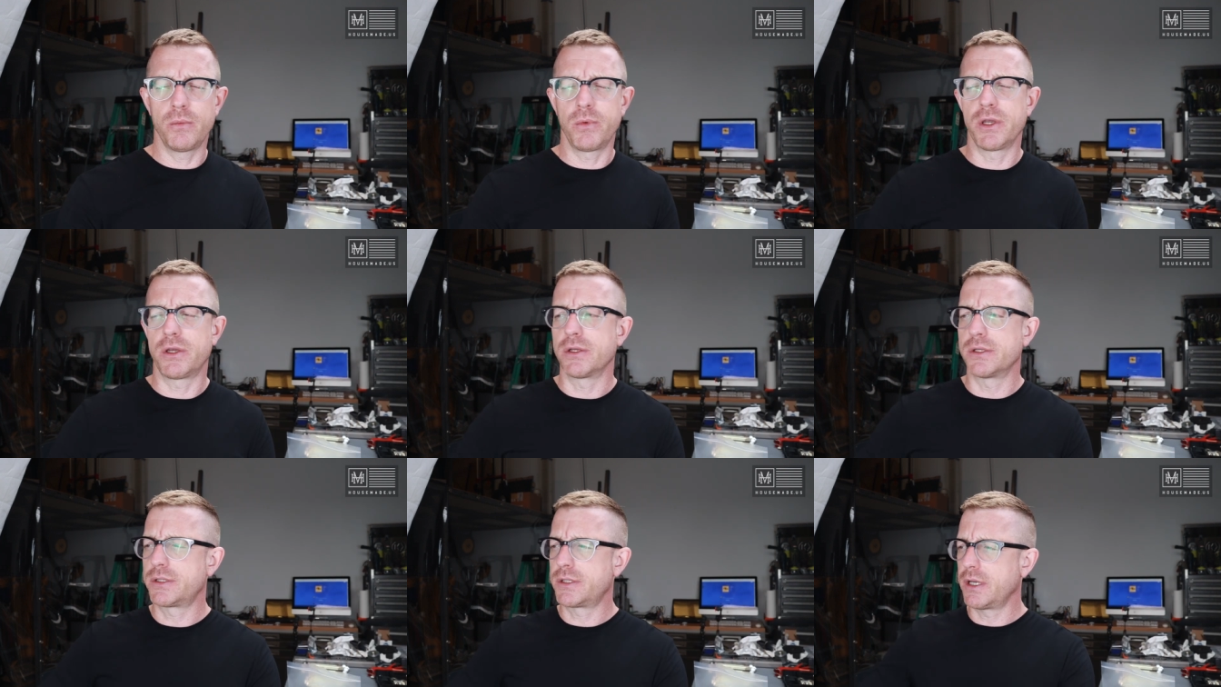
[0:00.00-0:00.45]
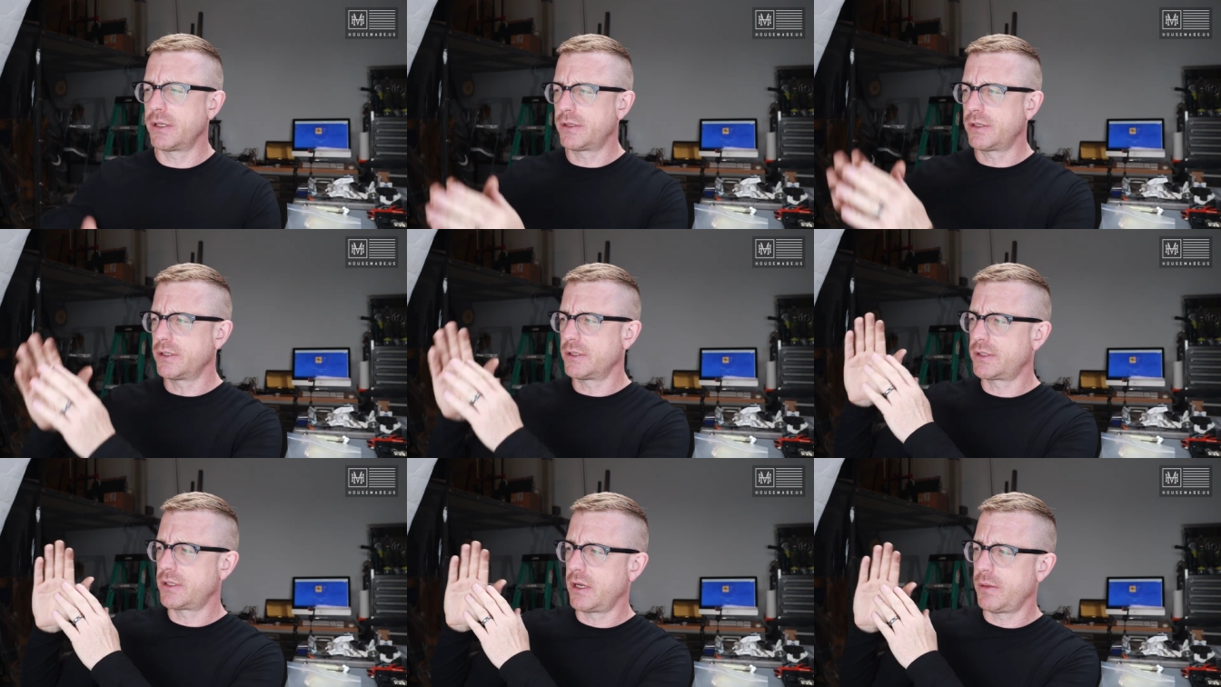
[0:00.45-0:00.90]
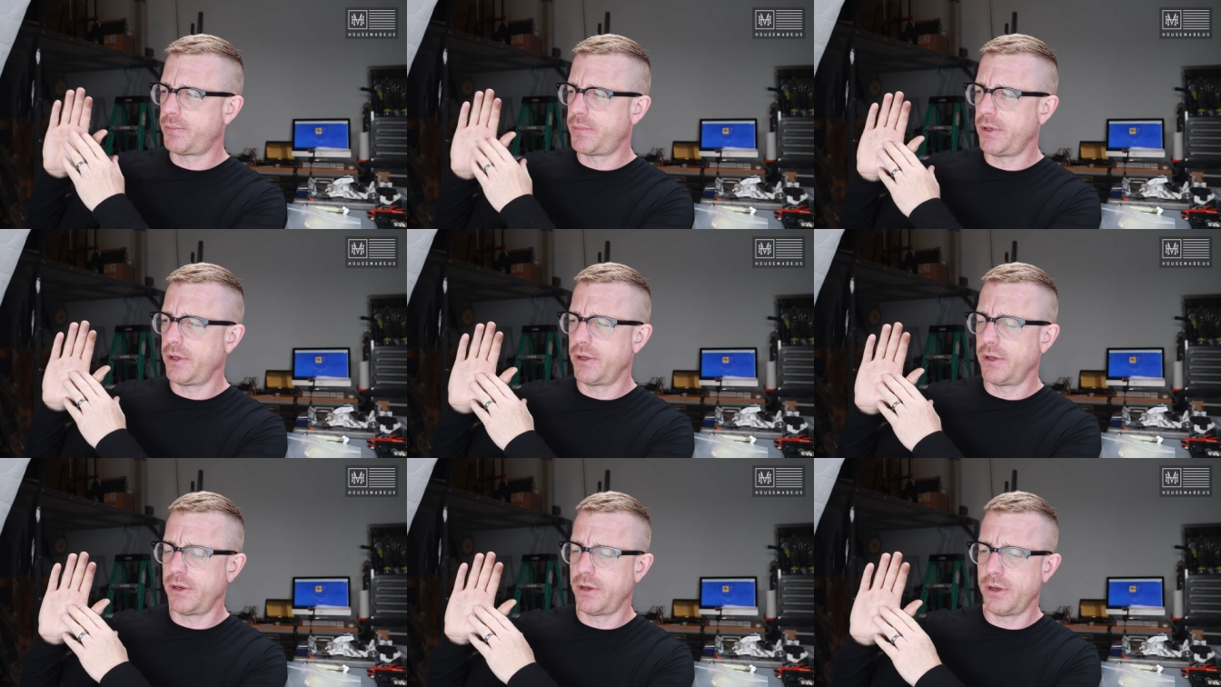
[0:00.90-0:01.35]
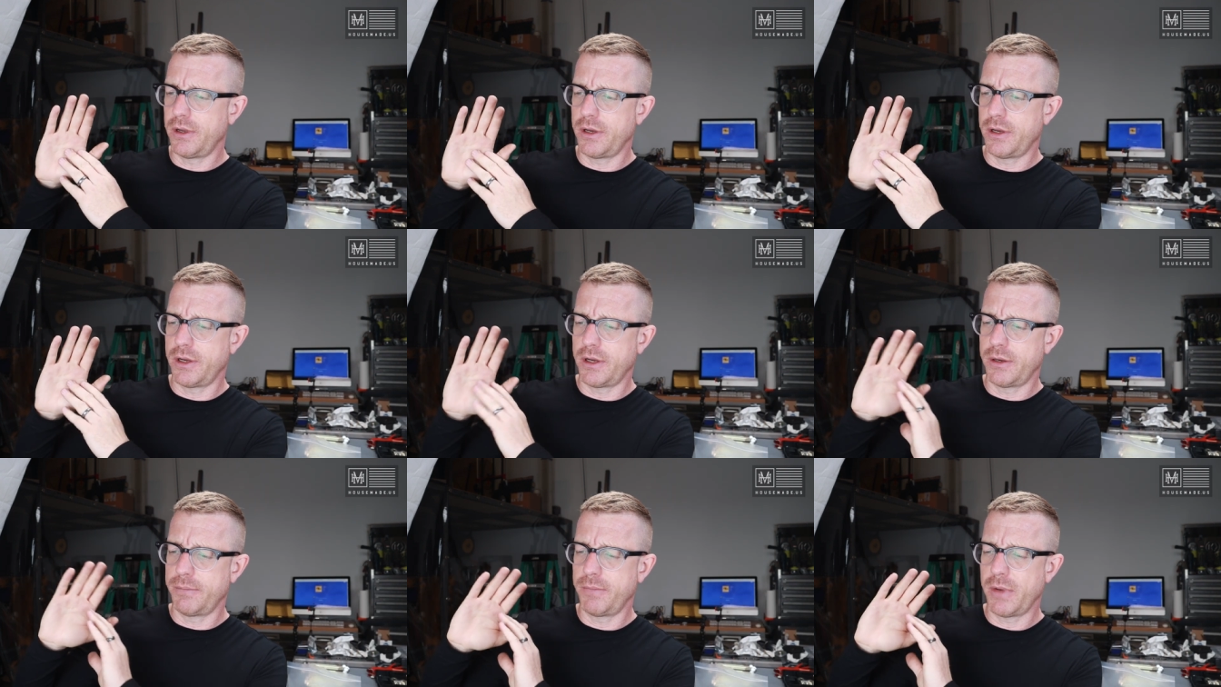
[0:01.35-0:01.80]
We could set this up in,
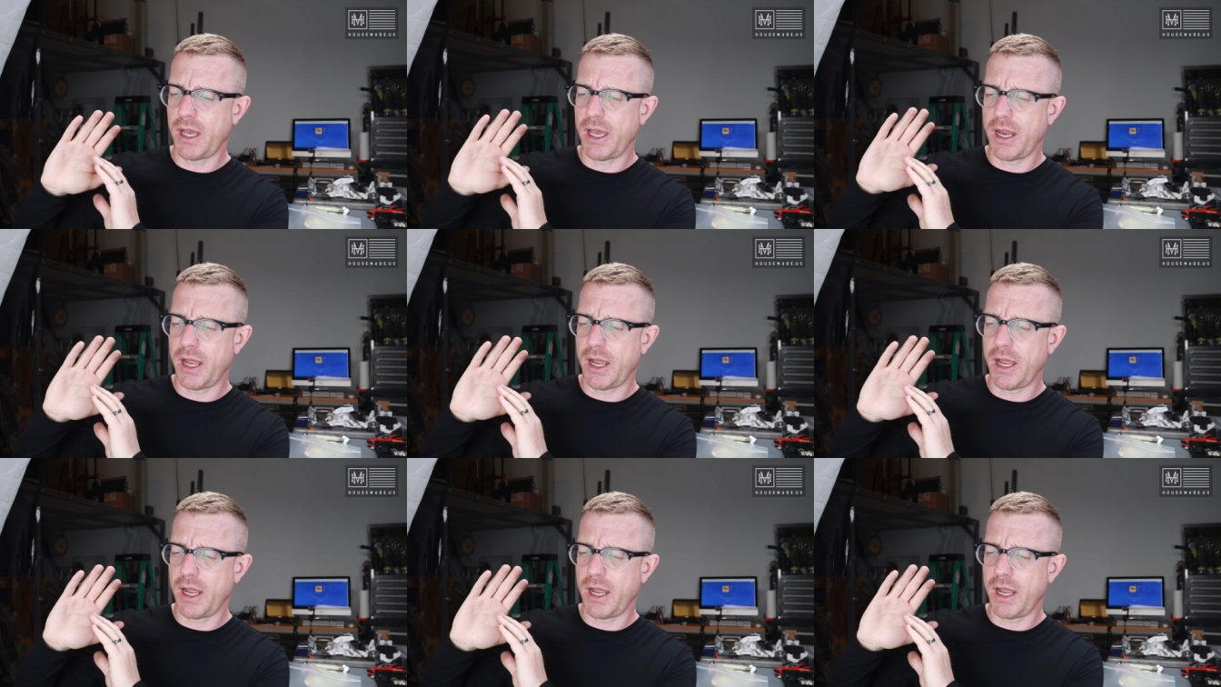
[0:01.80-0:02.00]
um,